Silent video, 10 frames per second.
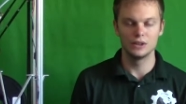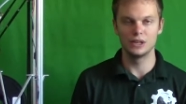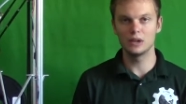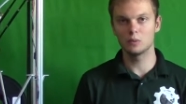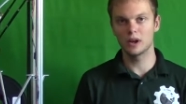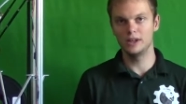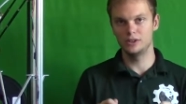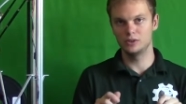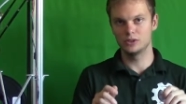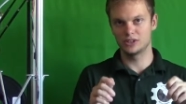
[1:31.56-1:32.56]
Then what I
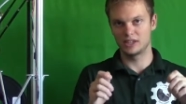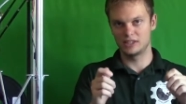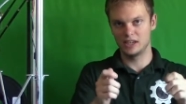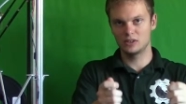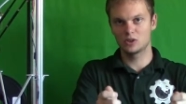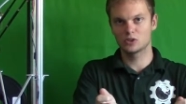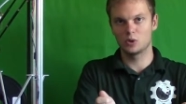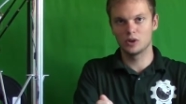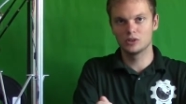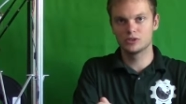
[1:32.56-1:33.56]
do is I take those
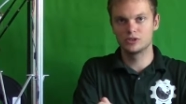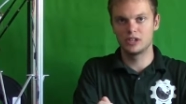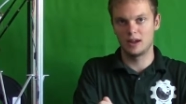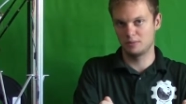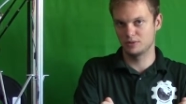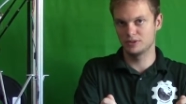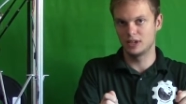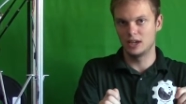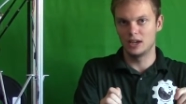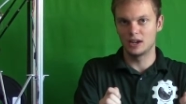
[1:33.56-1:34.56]
coils or
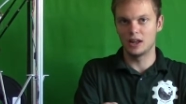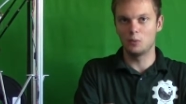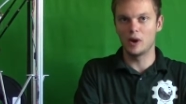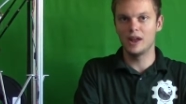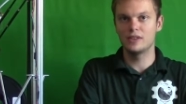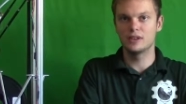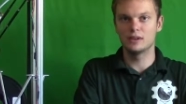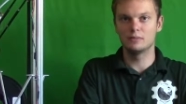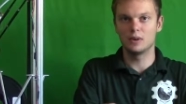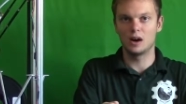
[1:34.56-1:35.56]
samples and I weigh
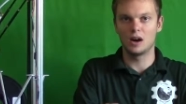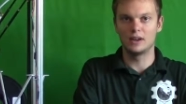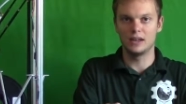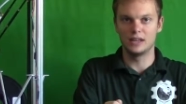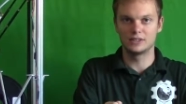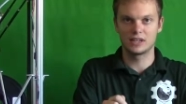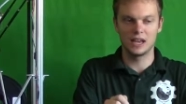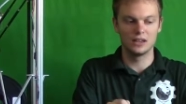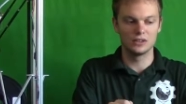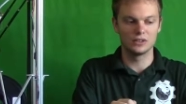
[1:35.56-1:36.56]
them on a
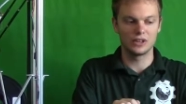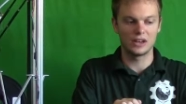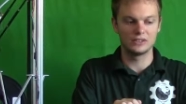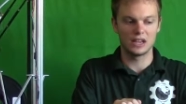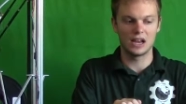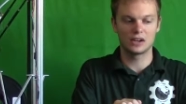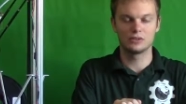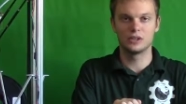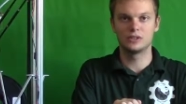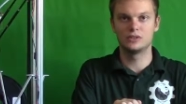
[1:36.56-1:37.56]
scale that is
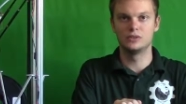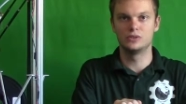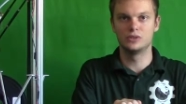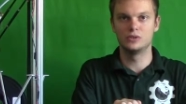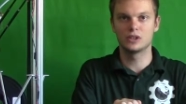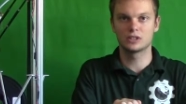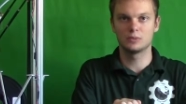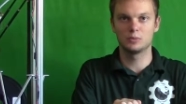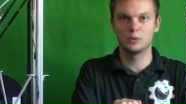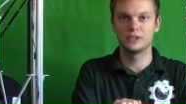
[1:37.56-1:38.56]
accurate to two
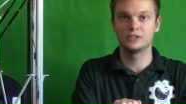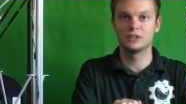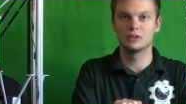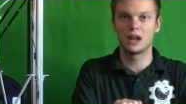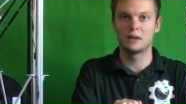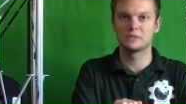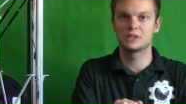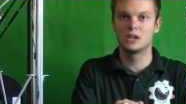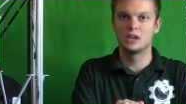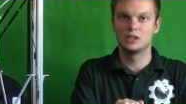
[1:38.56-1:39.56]
decimal points in
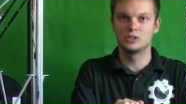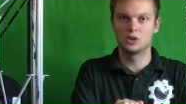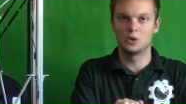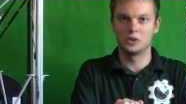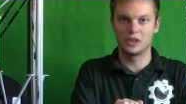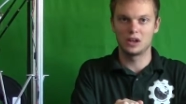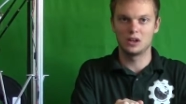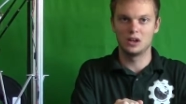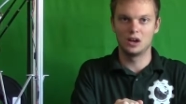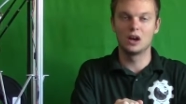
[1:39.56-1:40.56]
grams. So
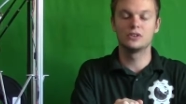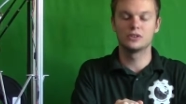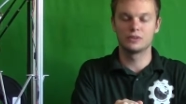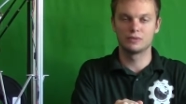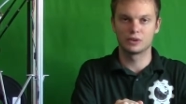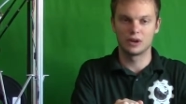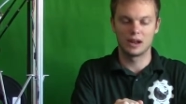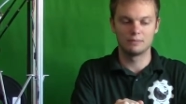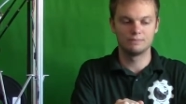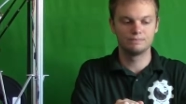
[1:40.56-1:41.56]
a hundredth of a
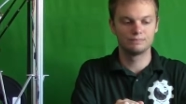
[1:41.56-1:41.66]
gram.